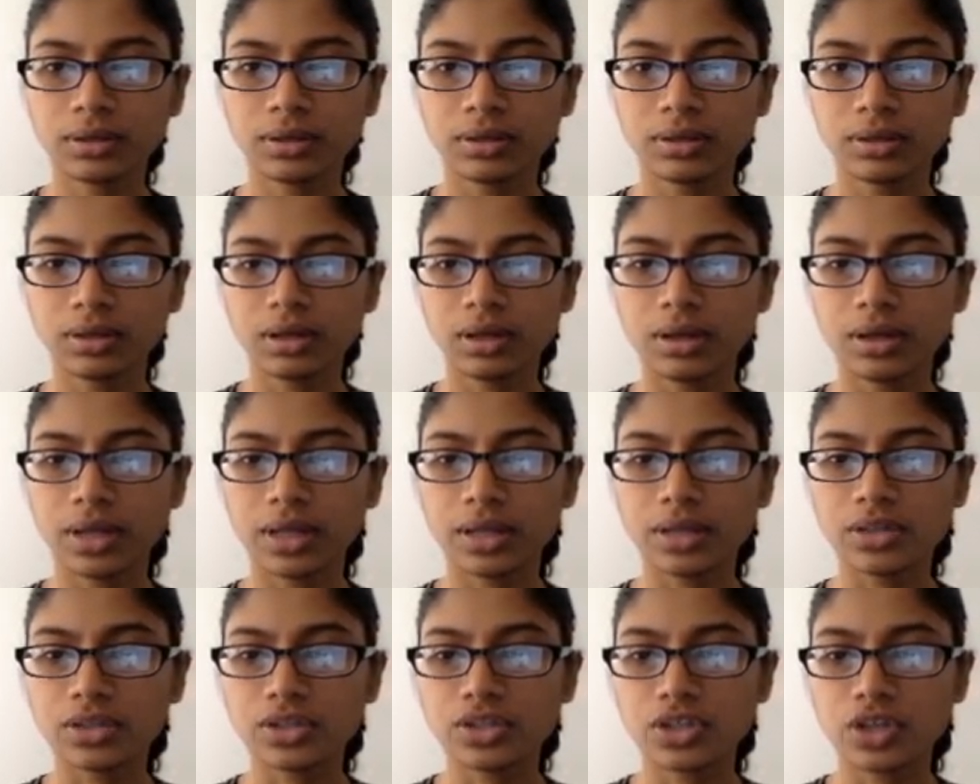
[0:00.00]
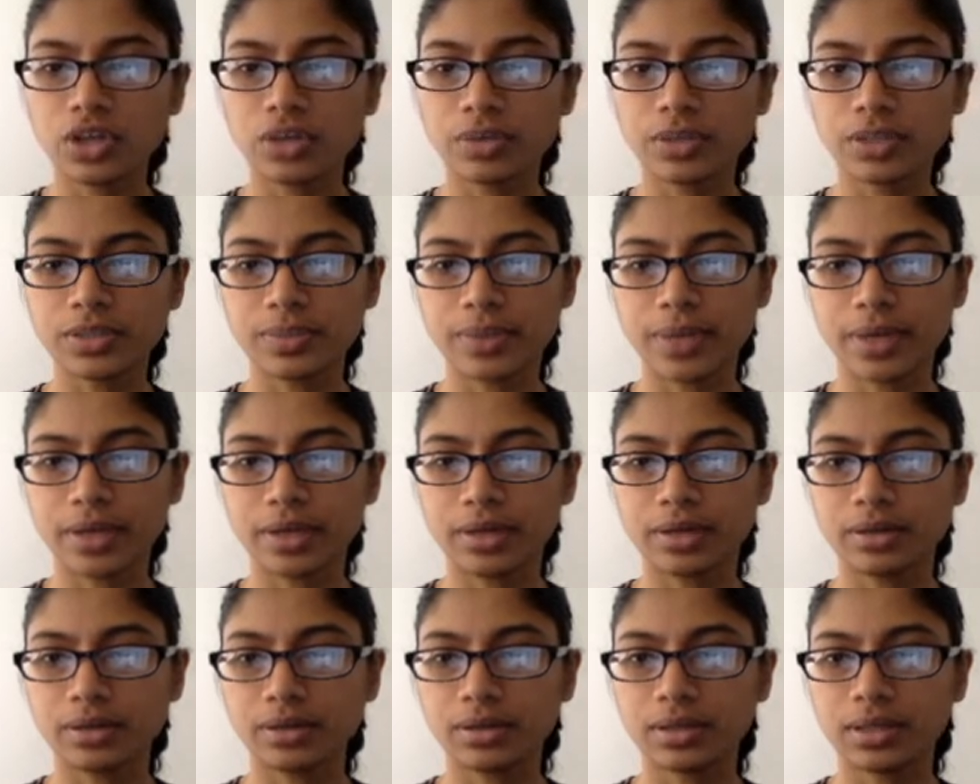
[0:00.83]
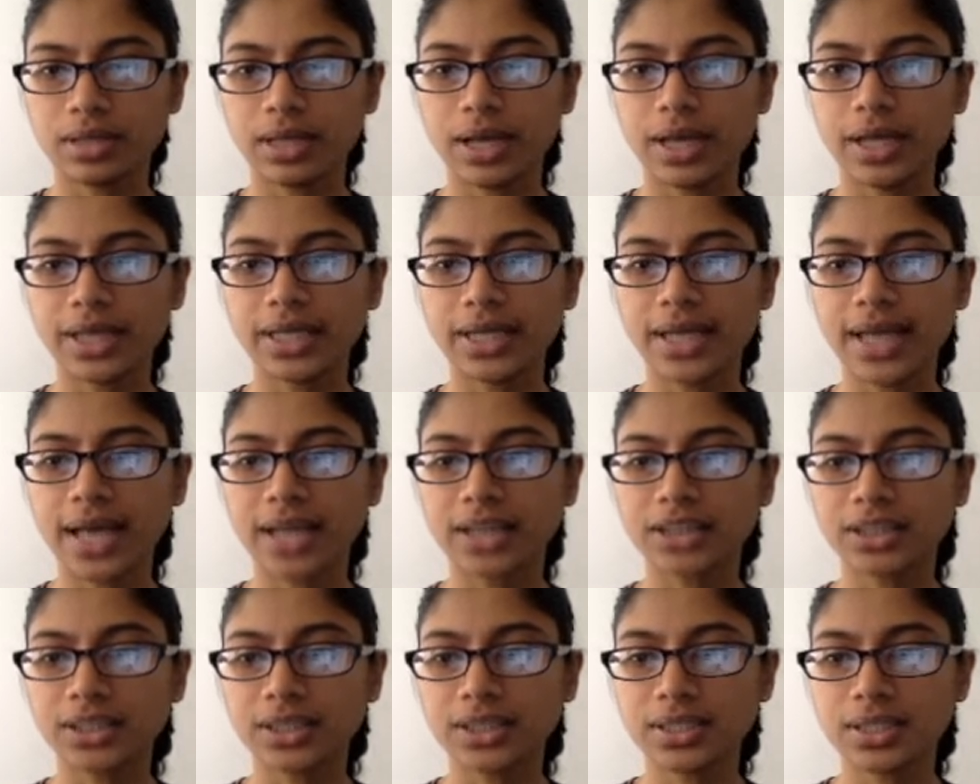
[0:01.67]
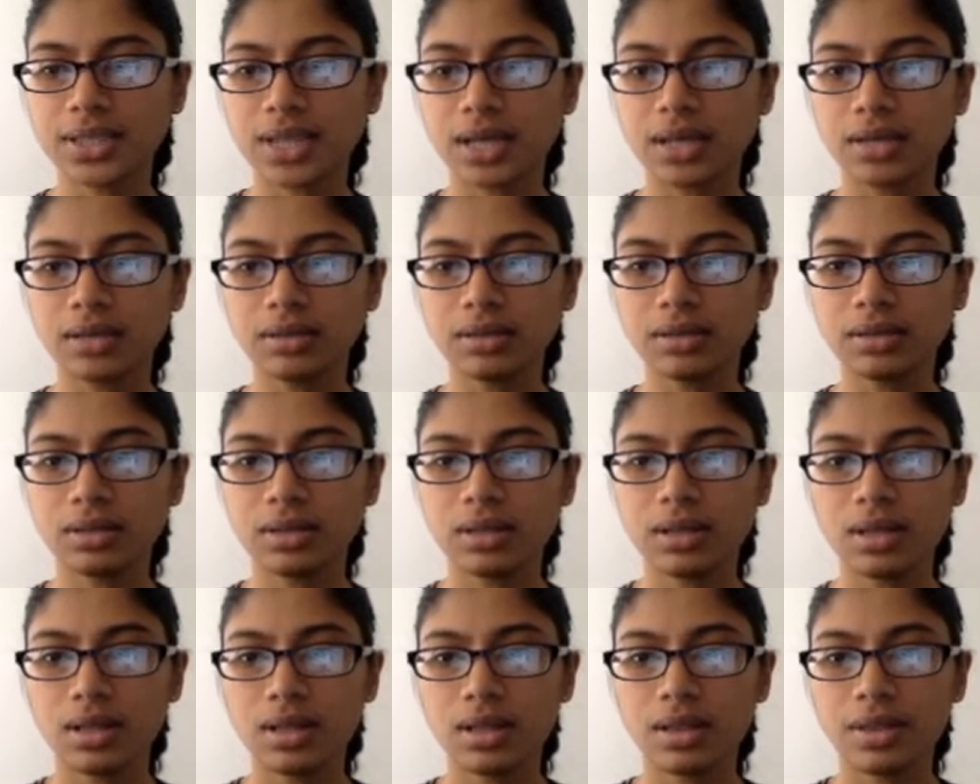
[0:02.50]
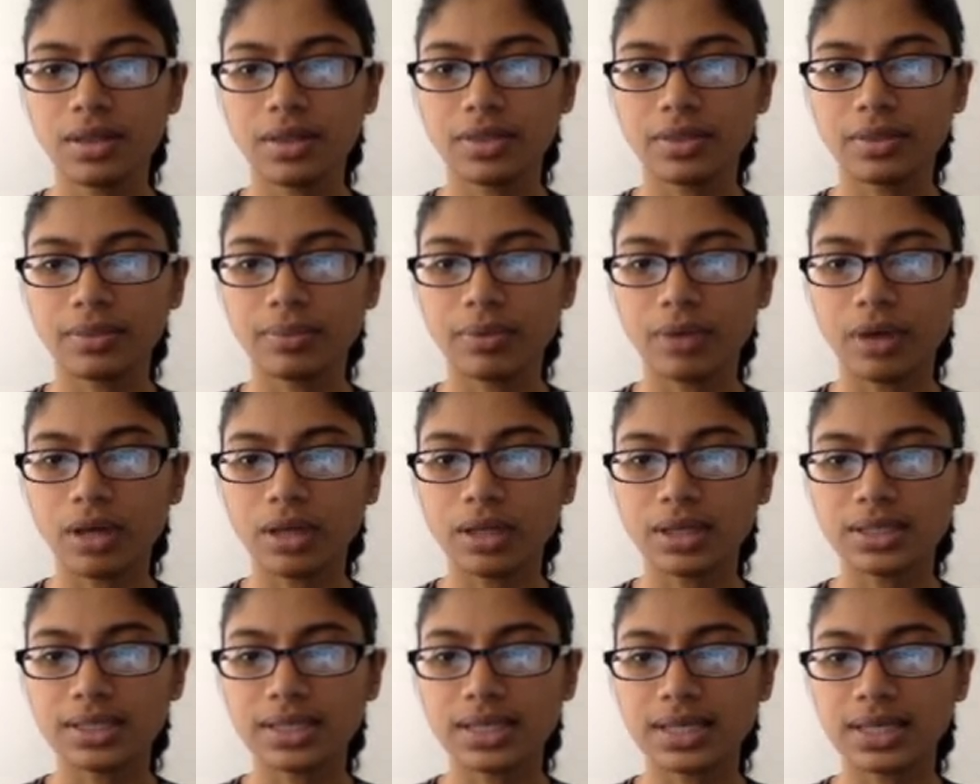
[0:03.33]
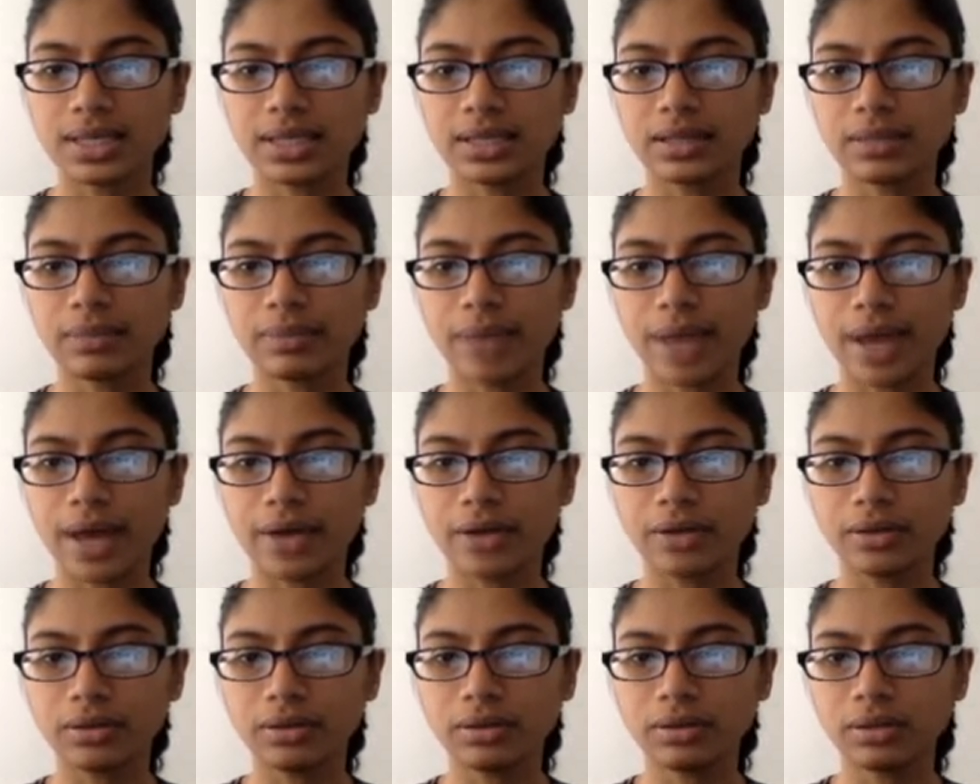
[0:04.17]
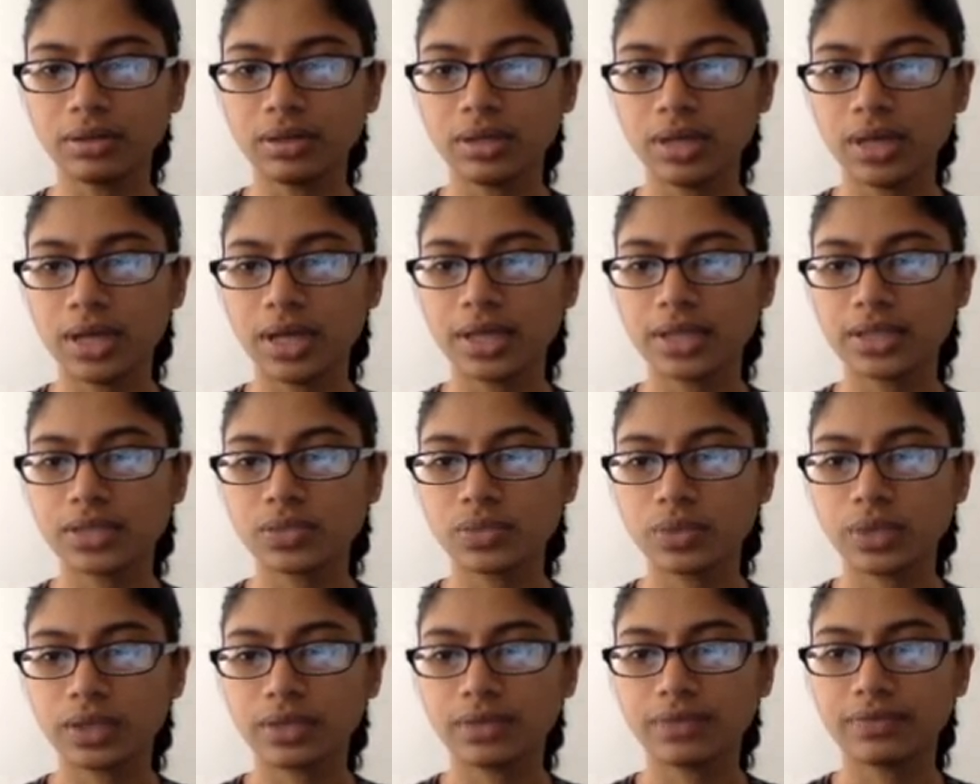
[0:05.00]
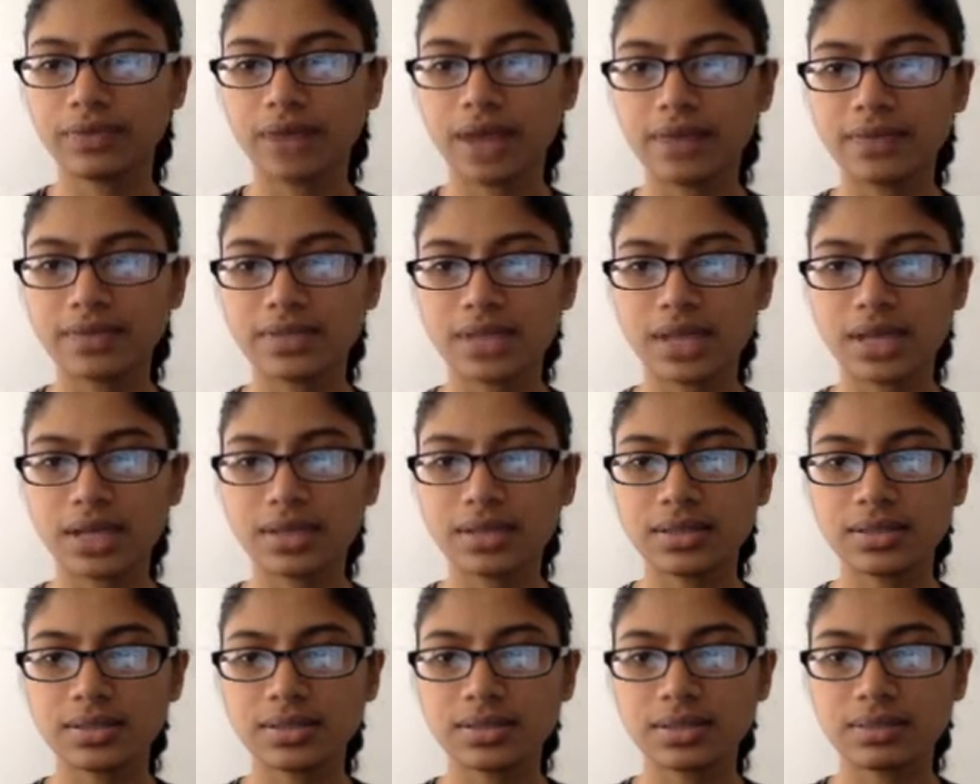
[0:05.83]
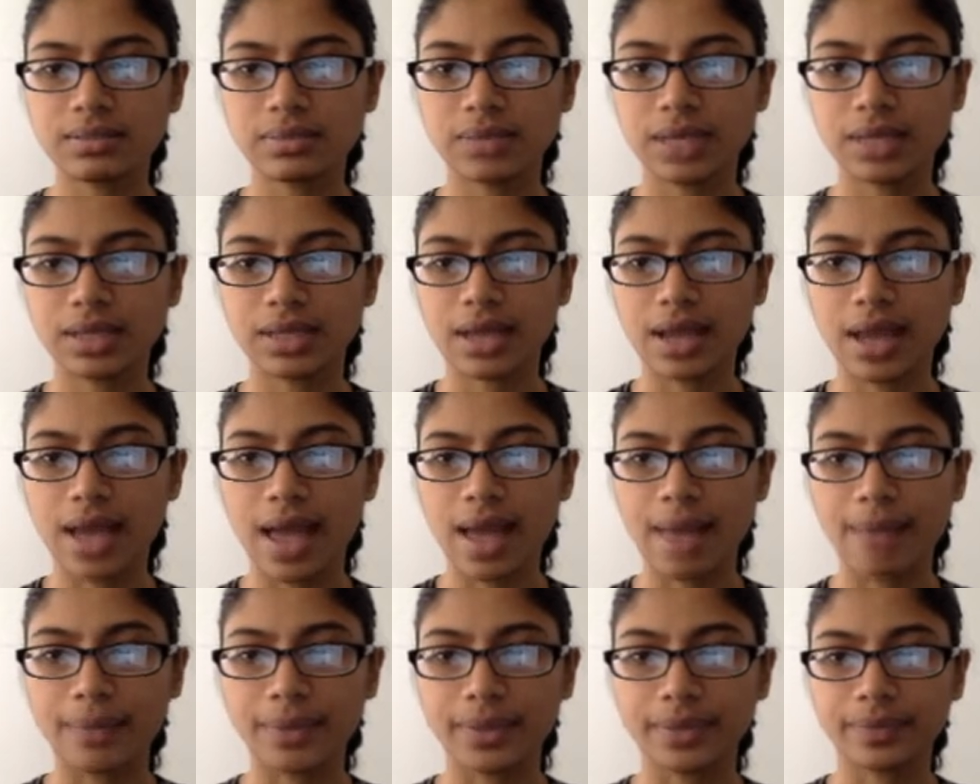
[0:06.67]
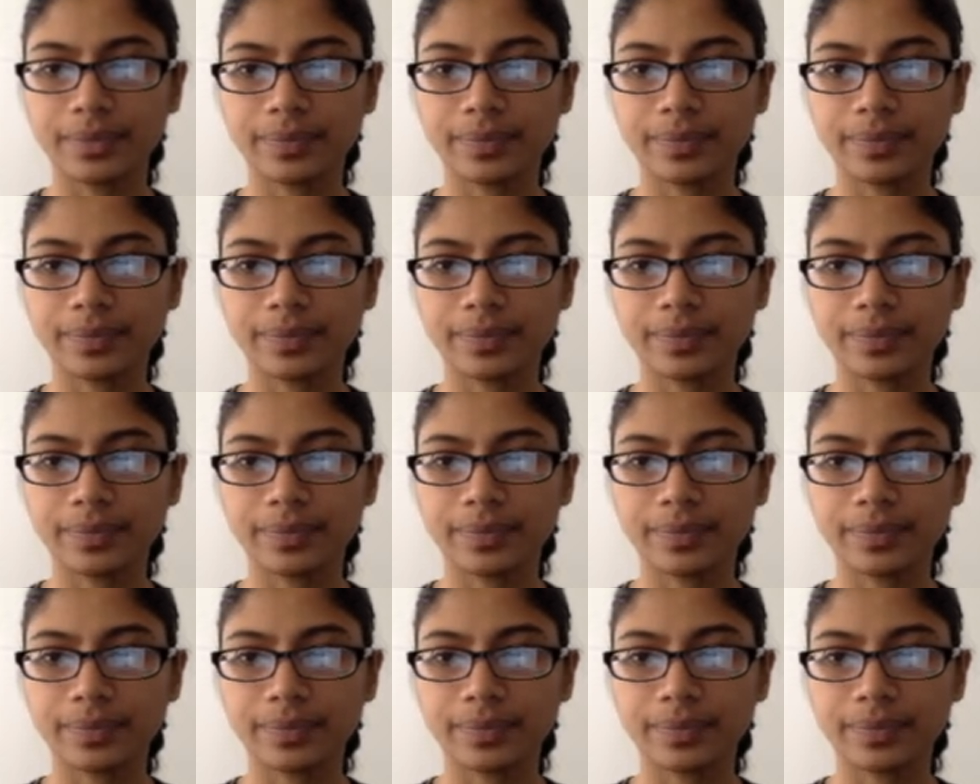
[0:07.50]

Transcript: Oh, that looks so much better. Now I can actually tell that the ball is hitting the paddle and it's waiting 5 seconds to make that happen.